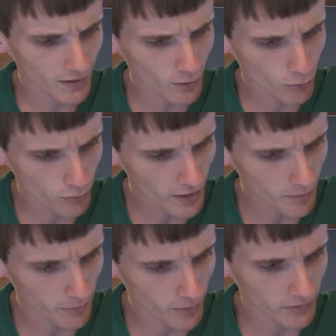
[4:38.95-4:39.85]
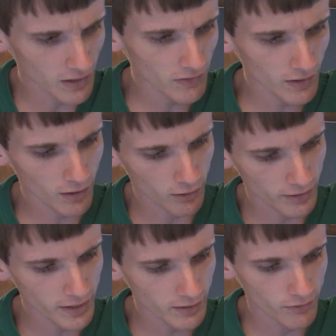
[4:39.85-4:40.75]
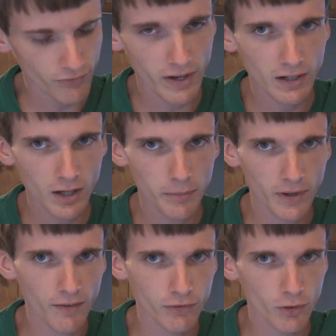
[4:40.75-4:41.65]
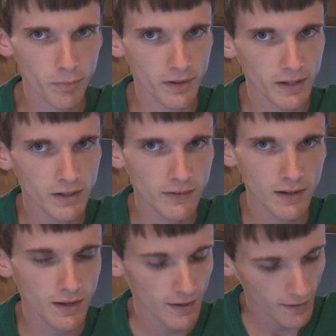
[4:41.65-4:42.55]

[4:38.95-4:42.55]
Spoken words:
incredible. It's easy to clean. The fan comes off super easy,